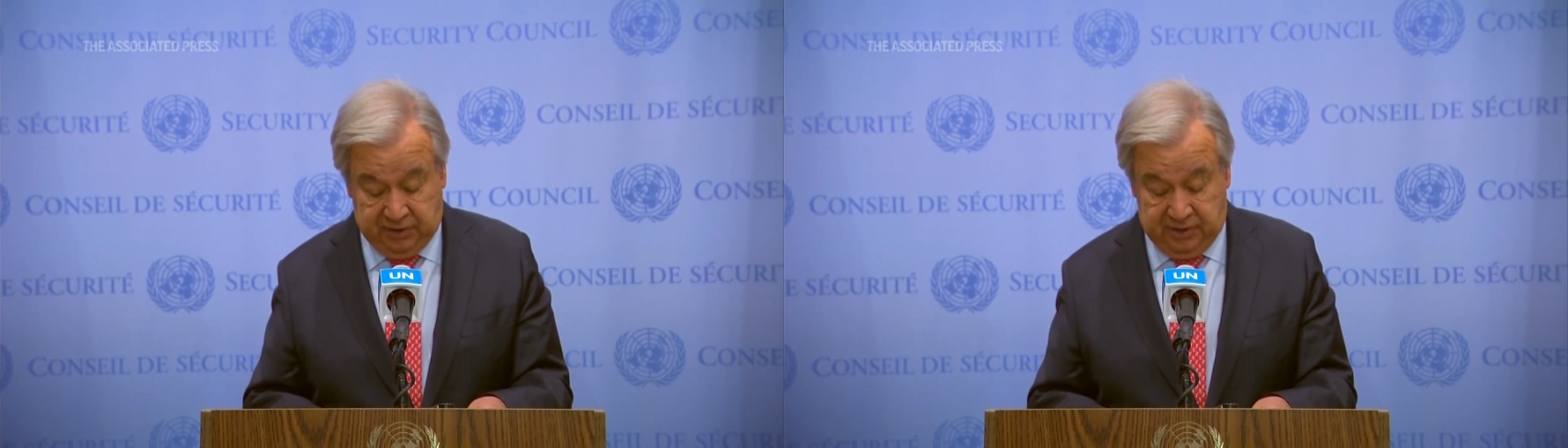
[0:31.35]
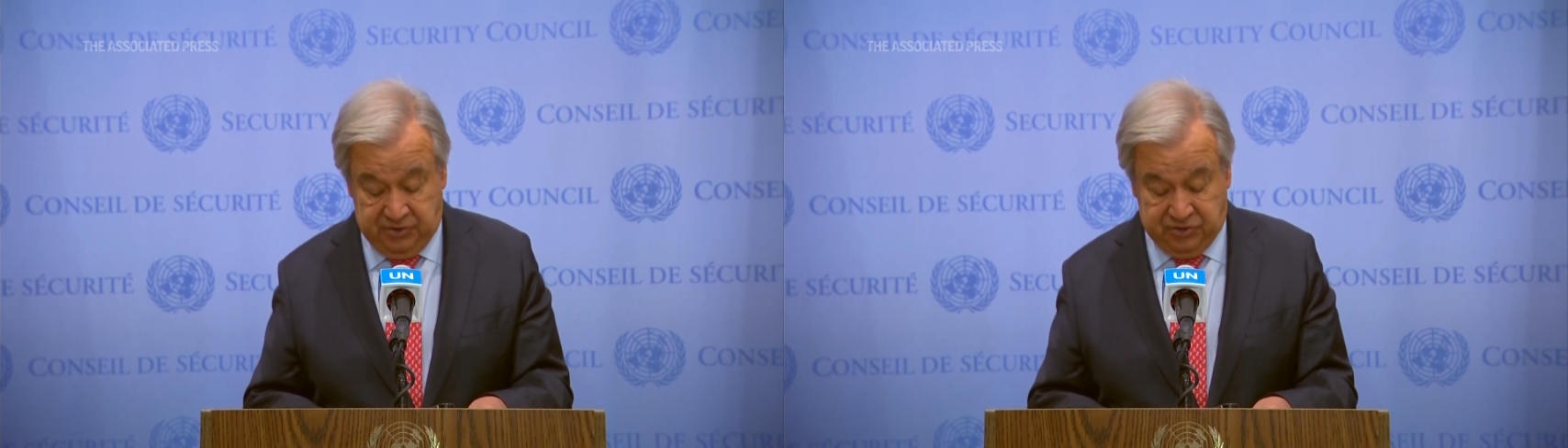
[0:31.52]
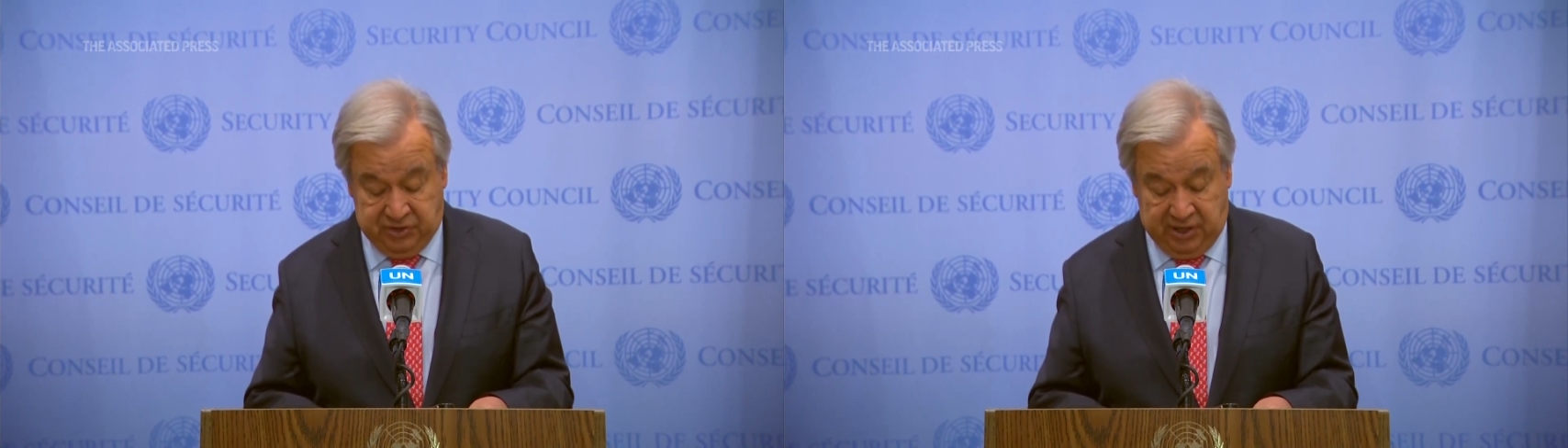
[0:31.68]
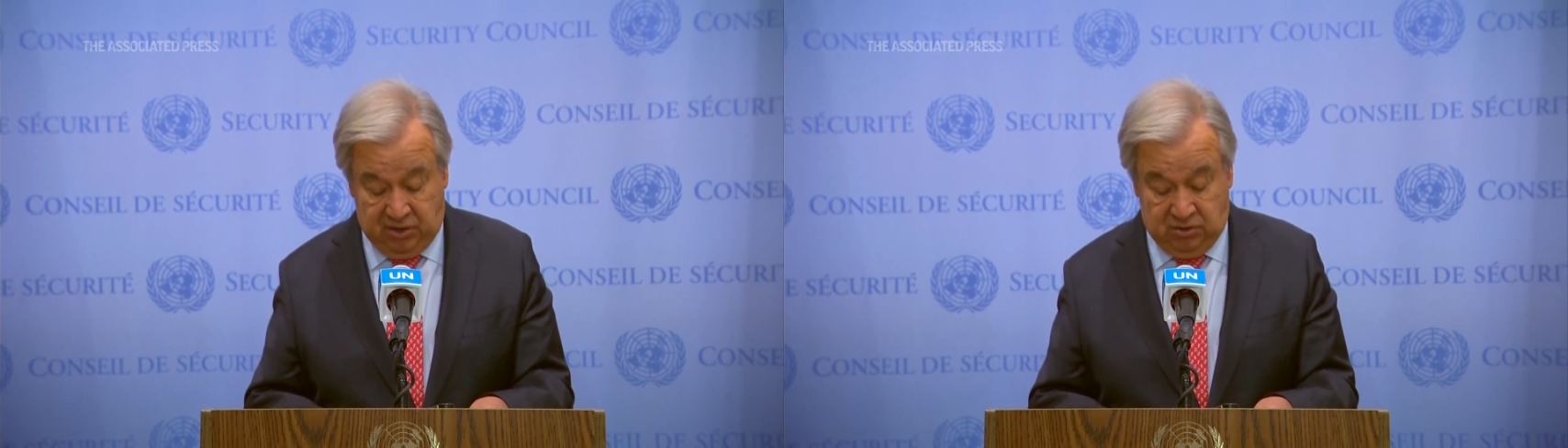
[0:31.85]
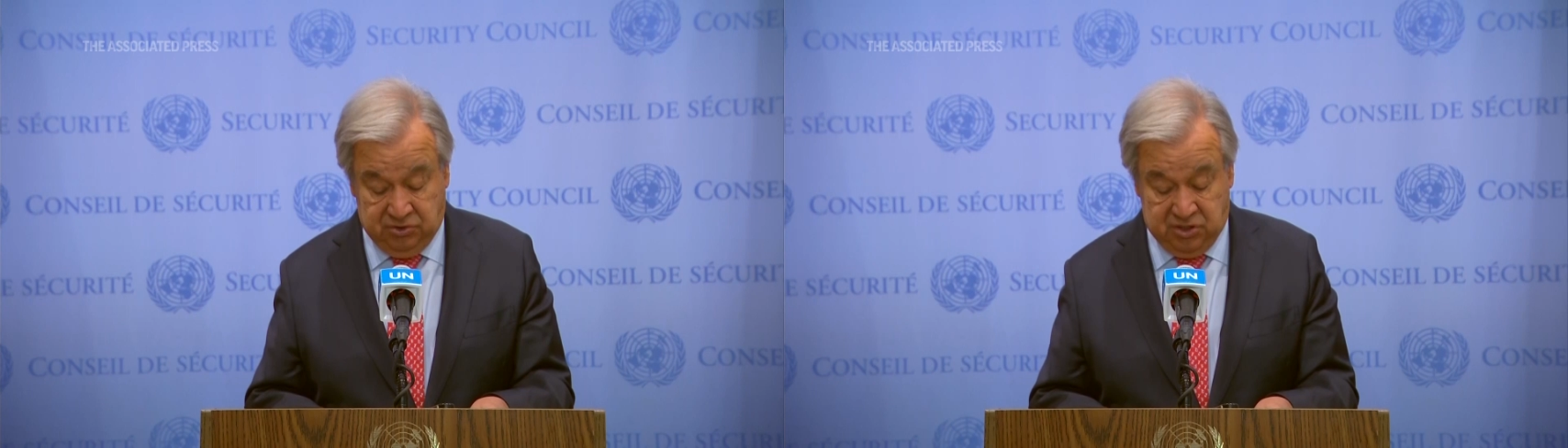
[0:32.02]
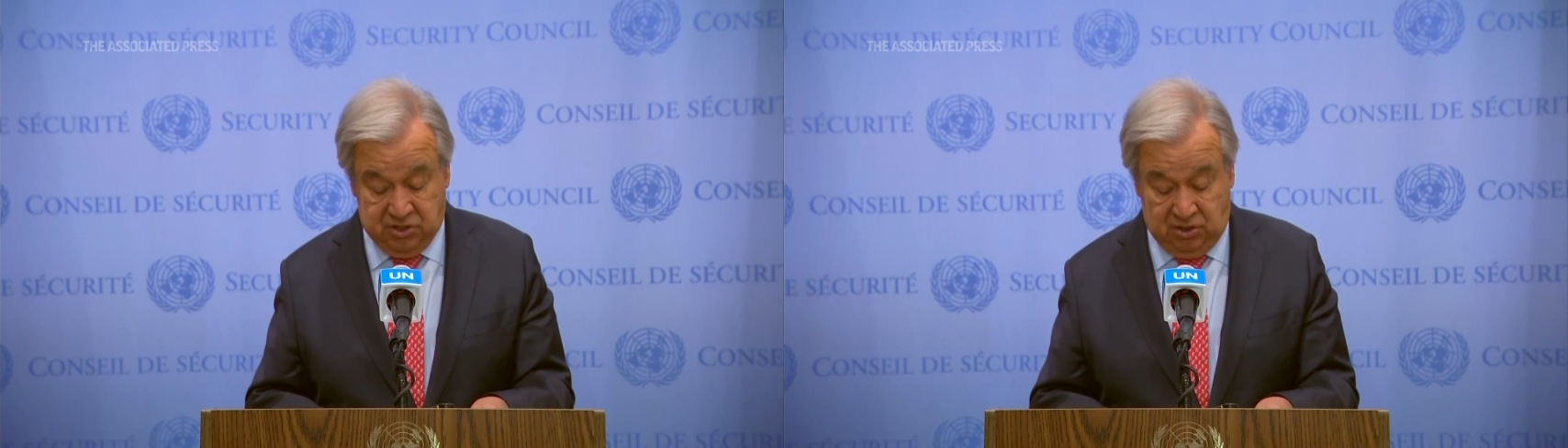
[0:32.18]
Israel
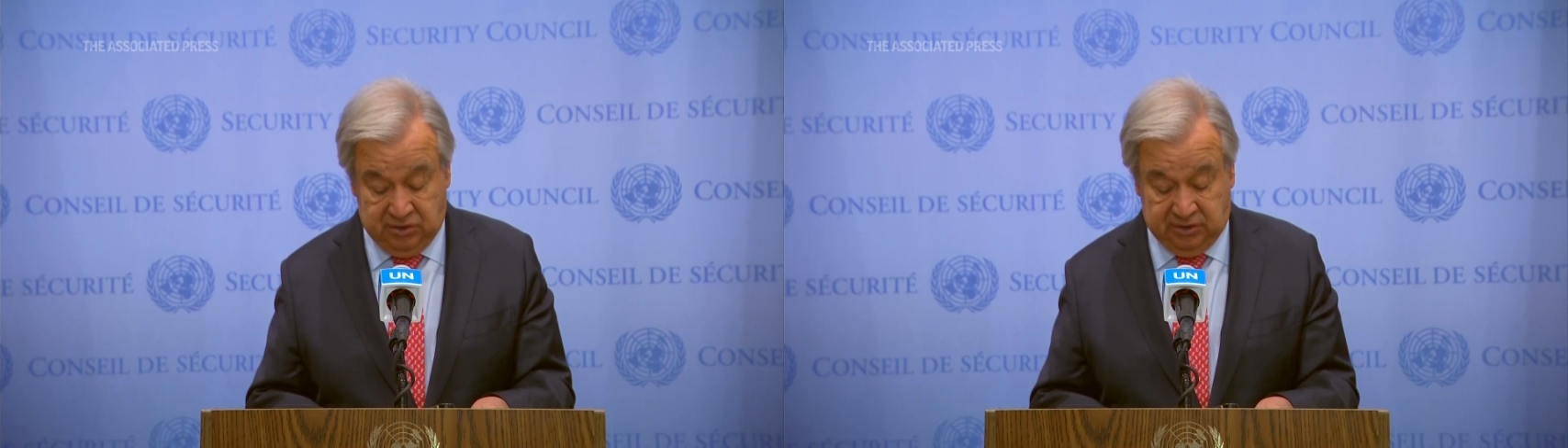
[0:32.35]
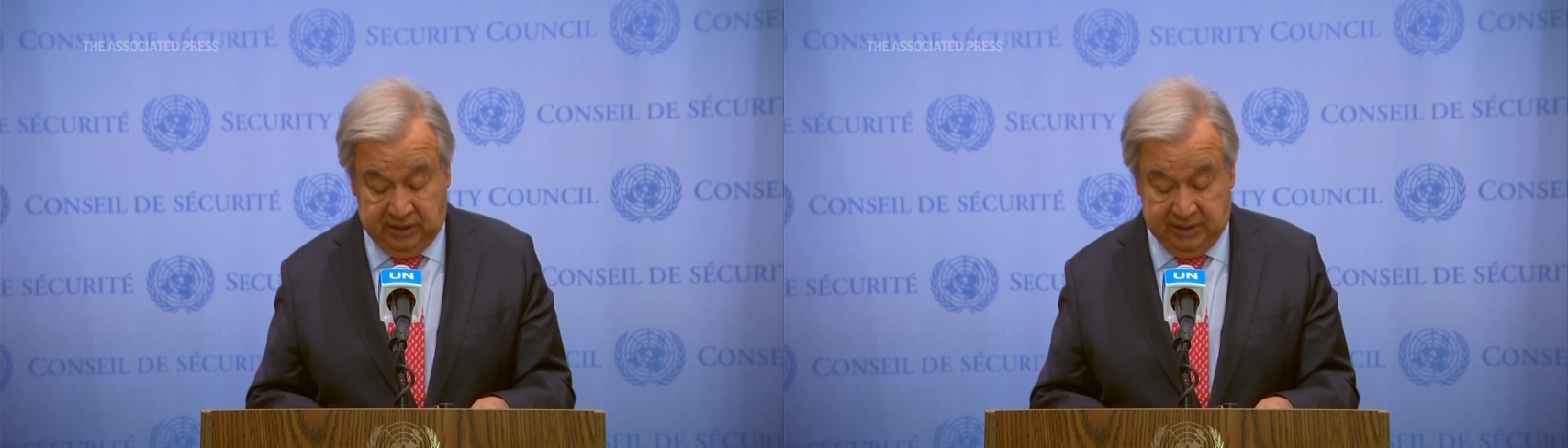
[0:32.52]
onslaught